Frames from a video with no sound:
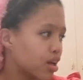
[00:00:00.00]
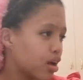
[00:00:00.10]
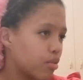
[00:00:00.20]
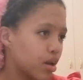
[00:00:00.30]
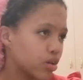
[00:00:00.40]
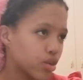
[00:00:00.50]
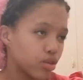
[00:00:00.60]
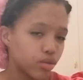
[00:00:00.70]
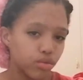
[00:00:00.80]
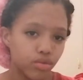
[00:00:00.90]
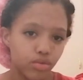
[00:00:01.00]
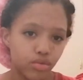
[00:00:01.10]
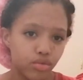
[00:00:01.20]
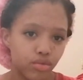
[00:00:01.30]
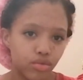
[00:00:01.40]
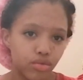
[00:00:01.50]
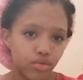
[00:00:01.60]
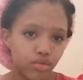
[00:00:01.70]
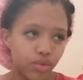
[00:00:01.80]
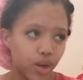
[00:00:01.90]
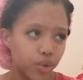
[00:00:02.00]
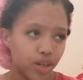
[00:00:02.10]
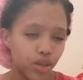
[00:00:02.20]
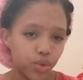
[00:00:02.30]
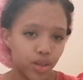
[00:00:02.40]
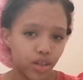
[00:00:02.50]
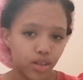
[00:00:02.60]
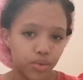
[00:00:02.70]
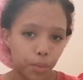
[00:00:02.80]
I'm like, no. Why would I do that?